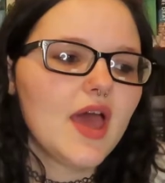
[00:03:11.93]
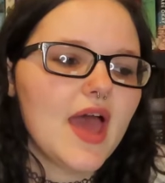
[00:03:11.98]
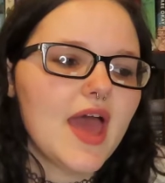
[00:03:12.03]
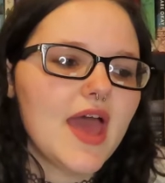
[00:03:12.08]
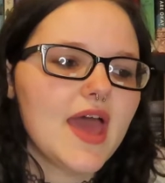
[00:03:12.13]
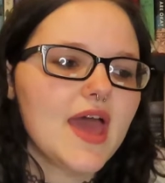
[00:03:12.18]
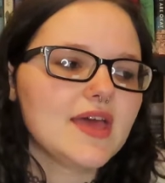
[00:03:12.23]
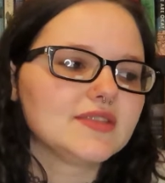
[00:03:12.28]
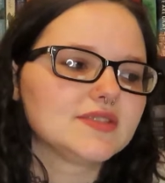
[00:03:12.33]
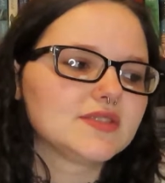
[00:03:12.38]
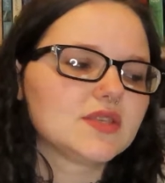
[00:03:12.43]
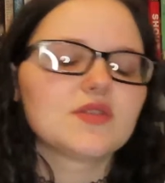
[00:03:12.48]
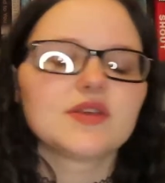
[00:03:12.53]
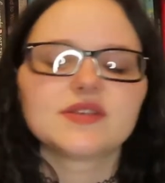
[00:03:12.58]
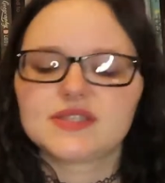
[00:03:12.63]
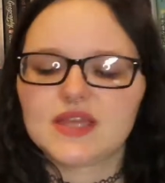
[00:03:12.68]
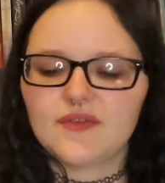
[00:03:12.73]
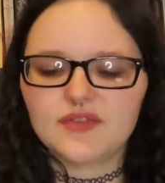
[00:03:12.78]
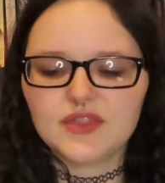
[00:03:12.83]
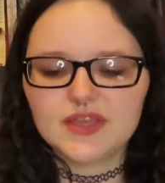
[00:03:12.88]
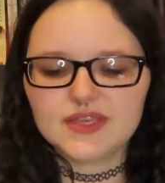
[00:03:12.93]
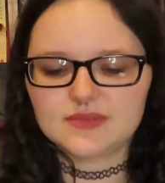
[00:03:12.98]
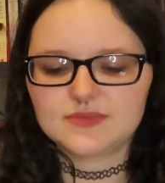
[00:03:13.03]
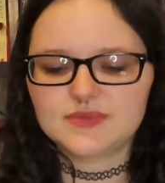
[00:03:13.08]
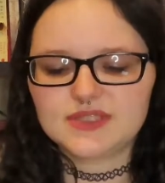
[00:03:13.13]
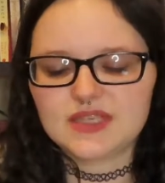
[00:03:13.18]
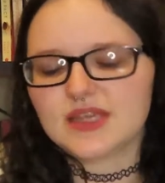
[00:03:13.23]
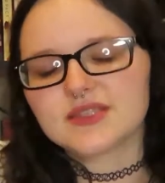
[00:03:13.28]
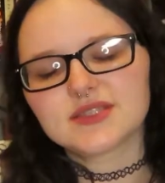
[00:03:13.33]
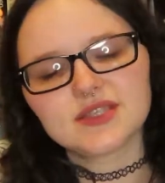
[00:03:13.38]
And so there's definitely some
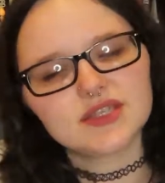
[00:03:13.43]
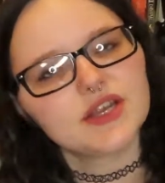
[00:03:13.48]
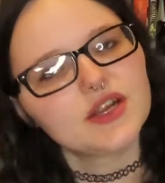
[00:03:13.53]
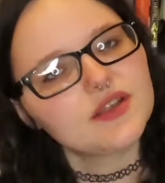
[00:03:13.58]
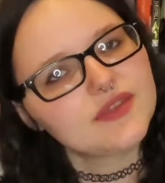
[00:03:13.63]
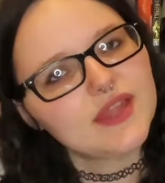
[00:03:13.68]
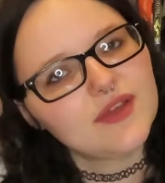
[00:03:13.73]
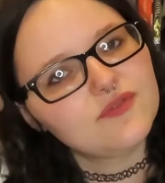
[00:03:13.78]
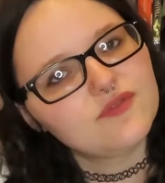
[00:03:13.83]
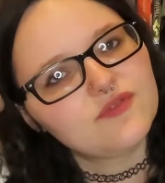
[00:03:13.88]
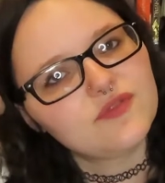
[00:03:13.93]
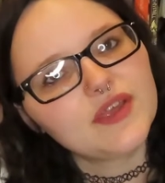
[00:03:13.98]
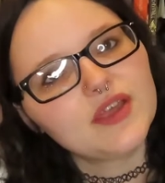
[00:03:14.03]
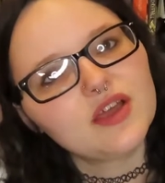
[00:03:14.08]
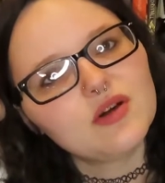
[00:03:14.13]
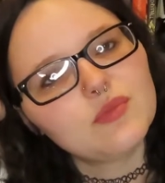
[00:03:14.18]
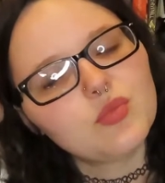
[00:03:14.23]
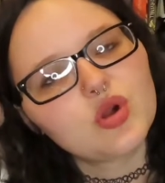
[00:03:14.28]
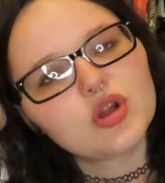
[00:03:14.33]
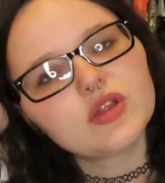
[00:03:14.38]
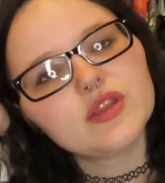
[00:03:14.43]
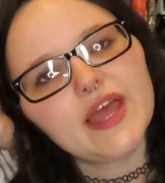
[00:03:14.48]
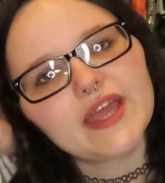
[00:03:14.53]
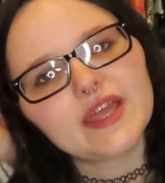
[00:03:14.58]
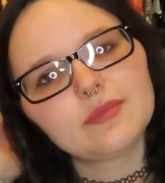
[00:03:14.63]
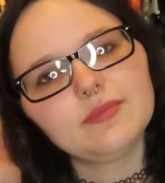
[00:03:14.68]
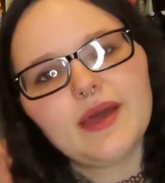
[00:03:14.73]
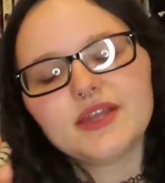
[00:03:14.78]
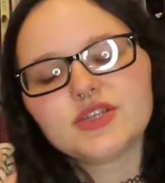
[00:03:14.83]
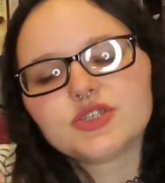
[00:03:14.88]
scenes in here that feel more
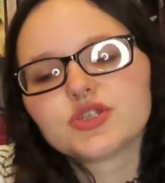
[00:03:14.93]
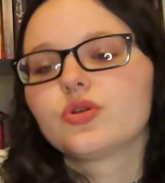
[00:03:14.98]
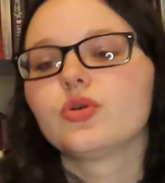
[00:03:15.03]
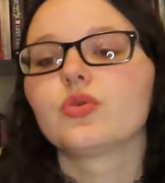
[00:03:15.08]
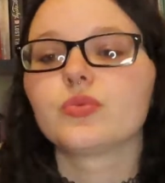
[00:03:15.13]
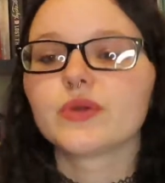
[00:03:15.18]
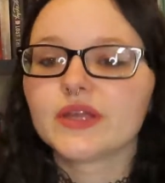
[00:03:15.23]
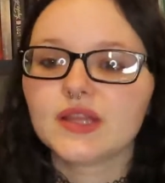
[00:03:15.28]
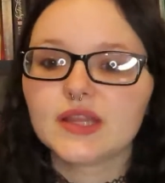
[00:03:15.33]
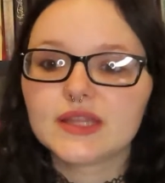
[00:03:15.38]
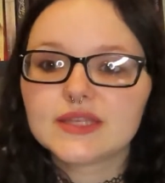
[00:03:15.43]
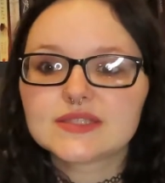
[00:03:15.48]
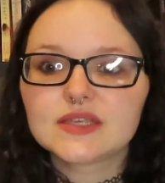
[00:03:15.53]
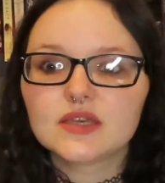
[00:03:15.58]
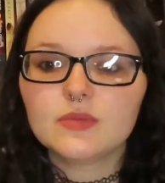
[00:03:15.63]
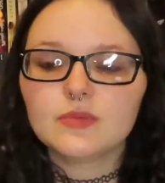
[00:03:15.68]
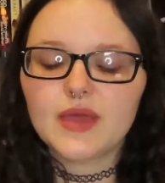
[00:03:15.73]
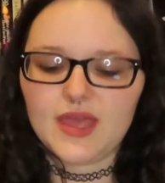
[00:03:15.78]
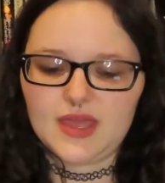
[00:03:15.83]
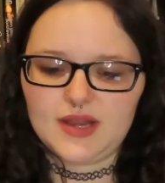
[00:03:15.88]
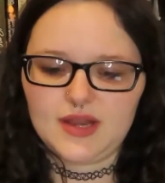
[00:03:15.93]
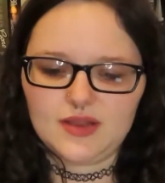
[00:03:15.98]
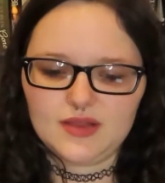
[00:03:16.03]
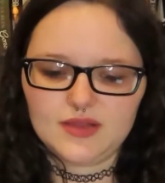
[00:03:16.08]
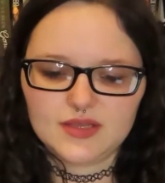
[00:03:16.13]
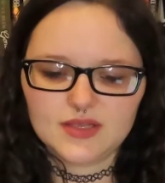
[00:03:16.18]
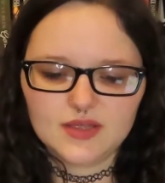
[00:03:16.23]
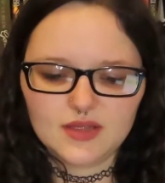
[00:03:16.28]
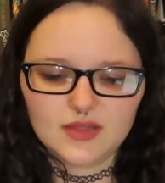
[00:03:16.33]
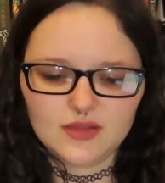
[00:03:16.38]
like magical realism, and
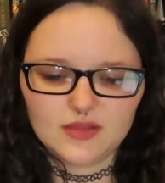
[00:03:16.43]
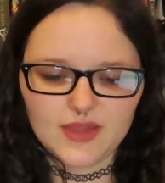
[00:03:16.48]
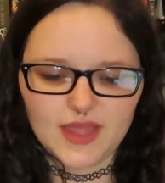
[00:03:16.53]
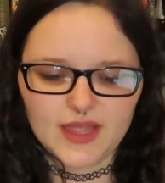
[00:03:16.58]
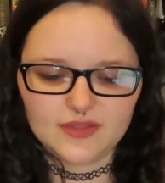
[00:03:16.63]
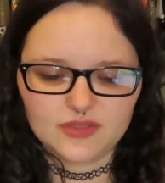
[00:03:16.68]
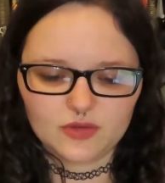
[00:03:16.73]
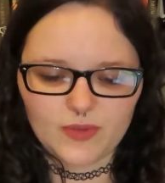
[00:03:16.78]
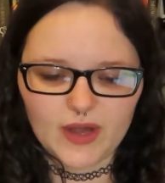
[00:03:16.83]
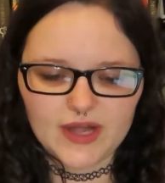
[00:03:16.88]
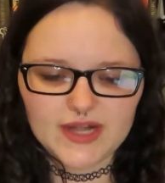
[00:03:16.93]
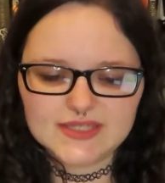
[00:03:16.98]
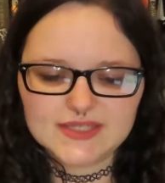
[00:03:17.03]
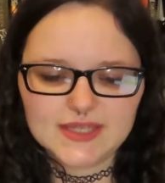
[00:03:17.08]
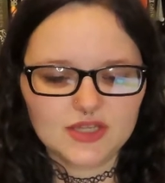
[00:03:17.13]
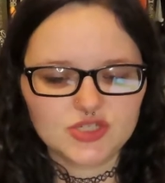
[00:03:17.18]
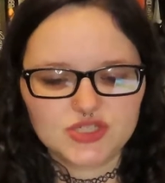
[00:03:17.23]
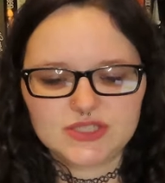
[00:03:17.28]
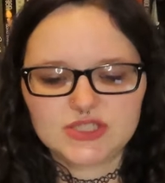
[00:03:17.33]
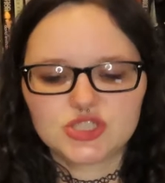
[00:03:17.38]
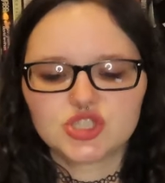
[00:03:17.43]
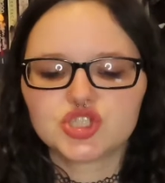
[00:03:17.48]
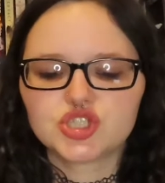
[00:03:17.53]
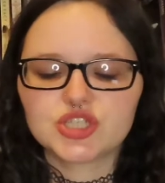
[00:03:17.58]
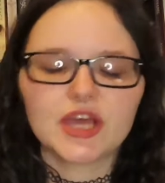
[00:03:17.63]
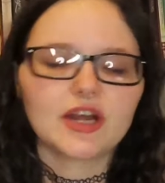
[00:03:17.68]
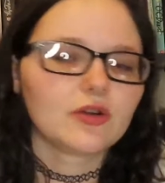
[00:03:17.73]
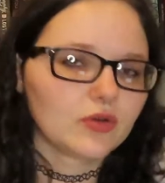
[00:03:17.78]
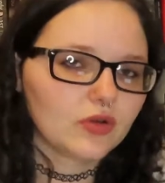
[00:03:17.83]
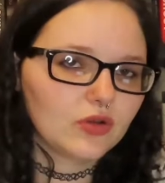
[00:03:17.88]
like the writing style just in
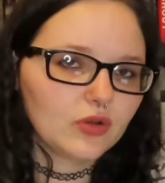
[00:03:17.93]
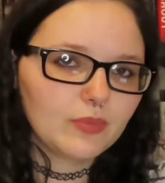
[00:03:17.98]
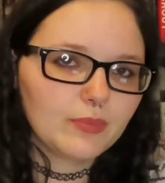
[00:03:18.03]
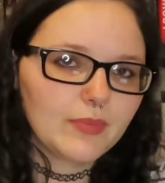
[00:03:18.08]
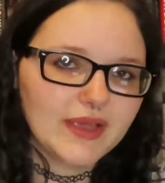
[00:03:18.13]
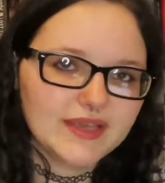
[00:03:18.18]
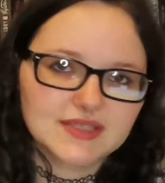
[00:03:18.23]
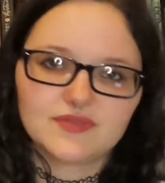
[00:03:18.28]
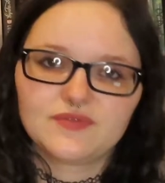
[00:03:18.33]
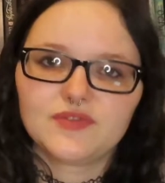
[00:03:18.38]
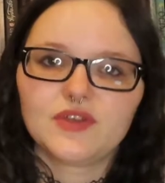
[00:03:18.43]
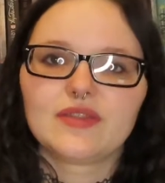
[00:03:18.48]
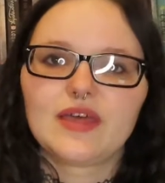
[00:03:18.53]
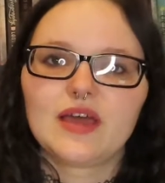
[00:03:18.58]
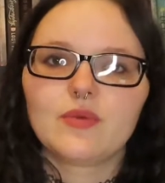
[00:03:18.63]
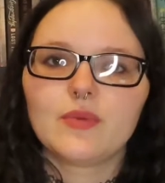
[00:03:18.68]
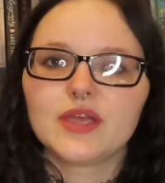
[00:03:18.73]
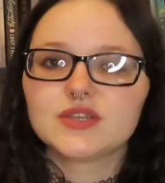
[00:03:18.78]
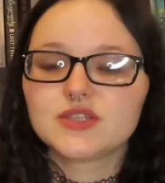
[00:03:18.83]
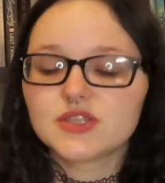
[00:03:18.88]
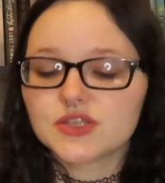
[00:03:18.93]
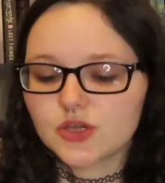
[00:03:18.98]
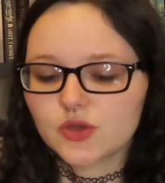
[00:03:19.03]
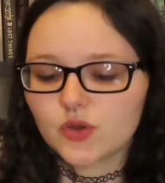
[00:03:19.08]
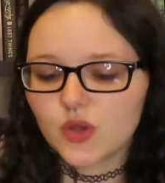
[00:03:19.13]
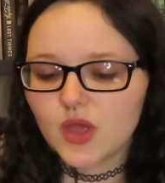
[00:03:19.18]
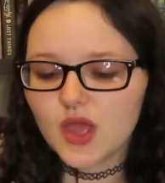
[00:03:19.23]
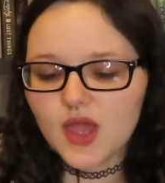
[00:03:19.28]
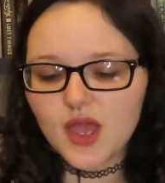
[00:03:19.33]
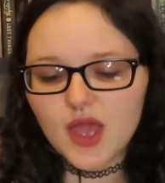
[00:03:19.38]
general makes it feel that way
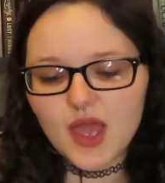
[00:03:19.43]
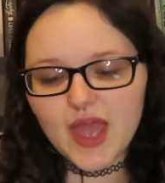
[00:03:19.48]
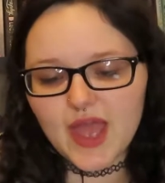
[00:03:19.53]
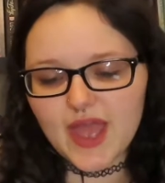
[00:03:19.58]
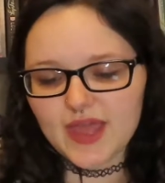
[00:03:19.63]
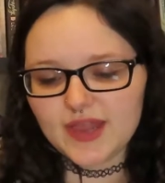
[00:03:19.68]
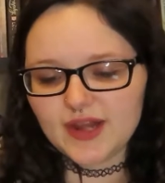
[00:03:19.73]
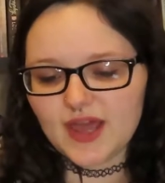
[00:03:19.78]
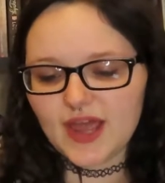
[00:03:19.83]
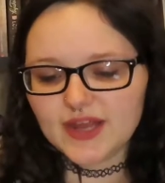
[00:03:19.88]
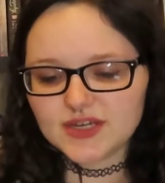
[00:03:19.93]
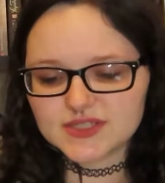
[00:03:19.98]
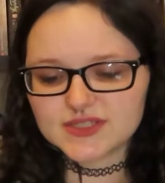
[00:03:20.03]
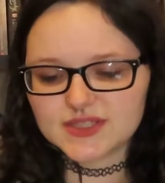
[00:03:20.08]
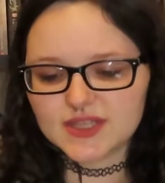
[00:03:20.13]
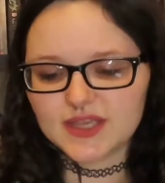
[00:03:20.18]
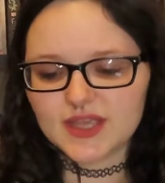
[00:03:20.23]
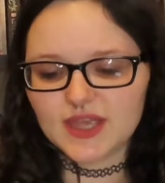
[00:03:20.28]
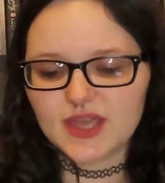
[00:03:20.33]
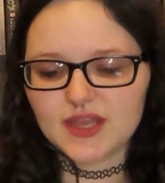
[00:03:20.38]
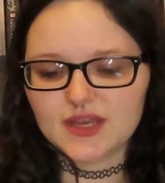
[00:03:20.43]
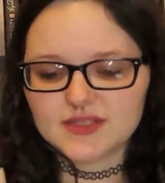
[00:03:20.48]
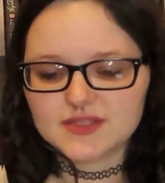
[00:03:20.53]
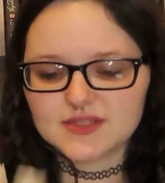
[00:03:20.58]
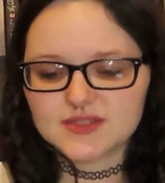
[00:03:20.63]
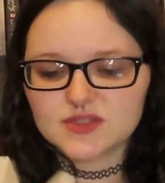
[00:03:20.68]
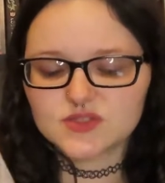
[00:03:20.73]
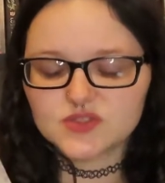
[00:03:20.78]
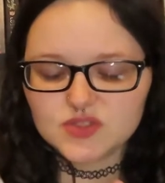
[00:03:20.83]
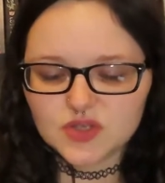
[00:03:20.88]
too. And I just think it
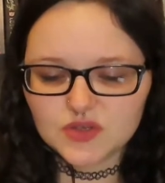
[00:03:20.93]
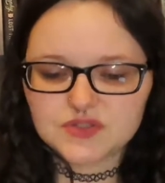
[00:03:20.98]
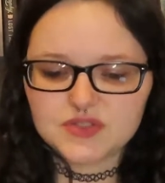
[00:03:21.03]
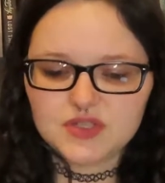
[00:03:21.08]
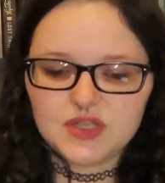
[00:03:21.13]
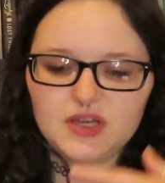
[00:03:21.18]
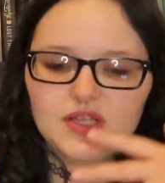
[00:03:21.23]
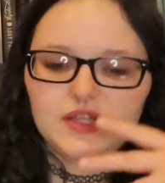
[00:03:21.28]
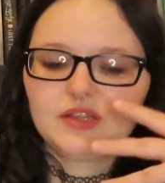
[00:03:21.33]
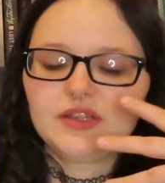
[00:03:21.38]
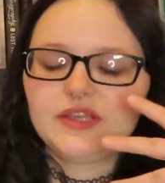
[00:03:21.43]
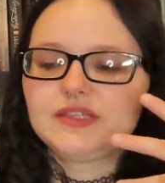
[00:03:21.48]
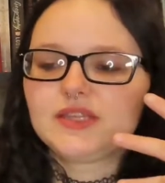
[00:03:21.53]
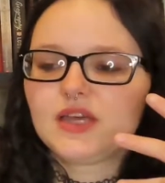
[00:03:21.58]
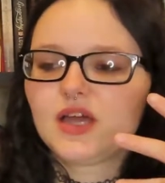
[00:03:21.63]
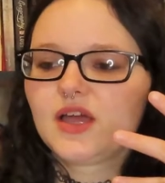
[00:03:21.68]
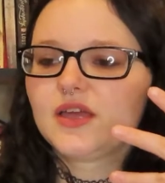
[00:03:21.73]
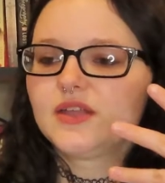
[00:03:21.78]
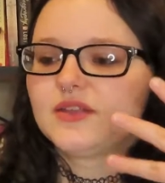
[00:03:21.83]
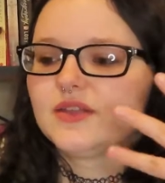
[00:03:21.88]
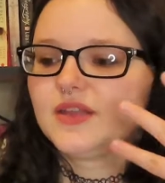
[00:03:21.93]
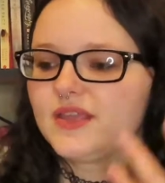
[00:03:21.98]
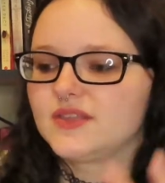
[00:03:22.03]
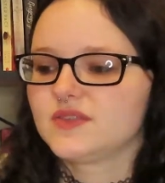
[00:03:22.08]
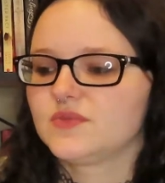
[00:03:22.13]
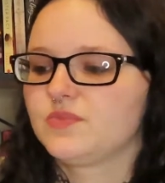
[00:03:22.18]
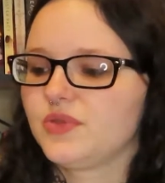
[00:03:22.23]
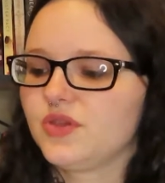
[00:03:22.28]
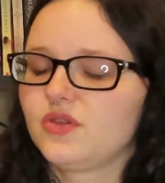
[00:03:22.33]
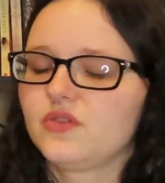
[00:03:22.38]
is so stunningly done.
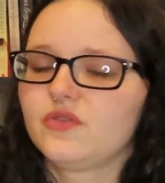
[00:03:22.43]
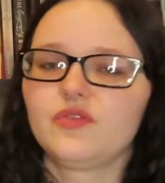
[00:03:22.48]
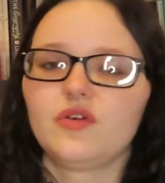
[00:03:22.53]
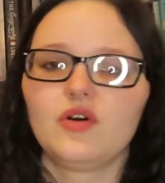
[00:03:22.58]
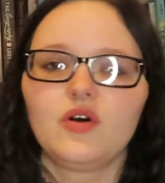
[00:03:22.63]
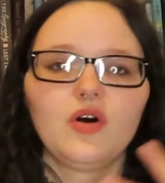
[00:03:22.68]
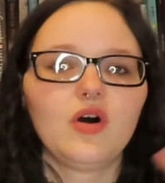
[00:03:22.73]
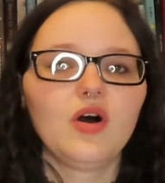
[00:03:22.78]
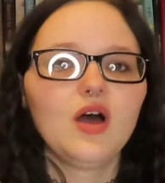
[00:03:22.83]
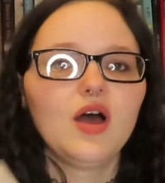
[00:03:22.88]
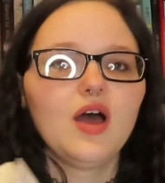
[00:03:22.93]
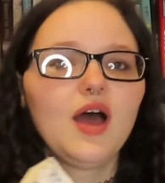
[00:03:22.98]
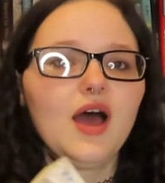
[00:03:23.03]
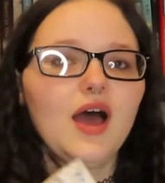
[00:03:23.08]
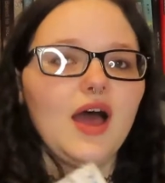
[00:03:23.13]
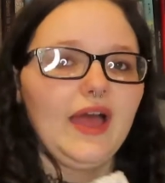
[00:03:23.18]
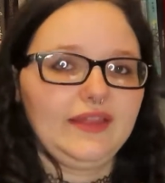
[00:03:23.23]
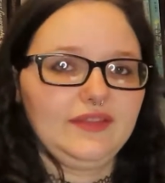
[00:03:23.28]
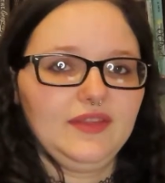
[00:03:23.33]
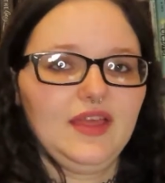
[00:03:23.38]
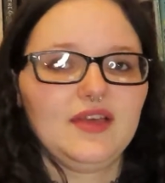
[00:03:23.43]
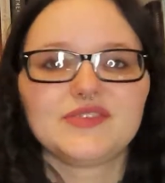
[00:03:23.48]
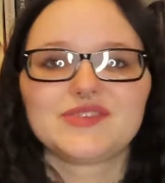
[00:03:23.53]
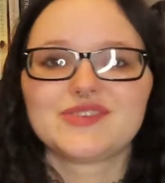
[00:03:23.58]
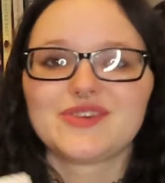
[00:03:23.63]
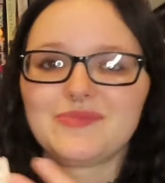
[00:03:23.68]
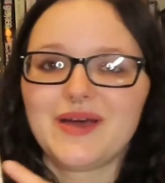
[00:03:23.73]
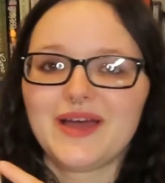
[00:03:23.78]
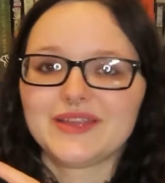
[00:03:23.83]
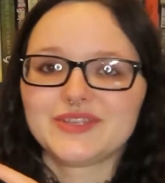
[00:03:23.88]
It's beautiful. I love it
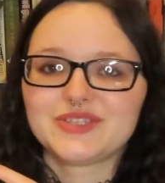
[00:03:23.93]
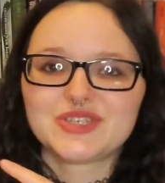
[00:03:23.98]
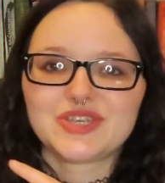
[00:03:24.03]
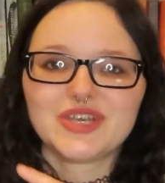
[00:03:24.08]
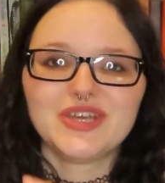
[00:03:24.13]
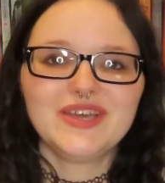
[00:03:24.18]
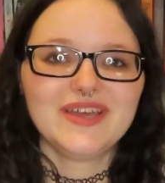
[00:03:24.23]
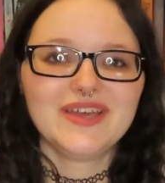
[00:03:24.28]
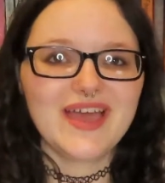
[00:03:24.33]
so much.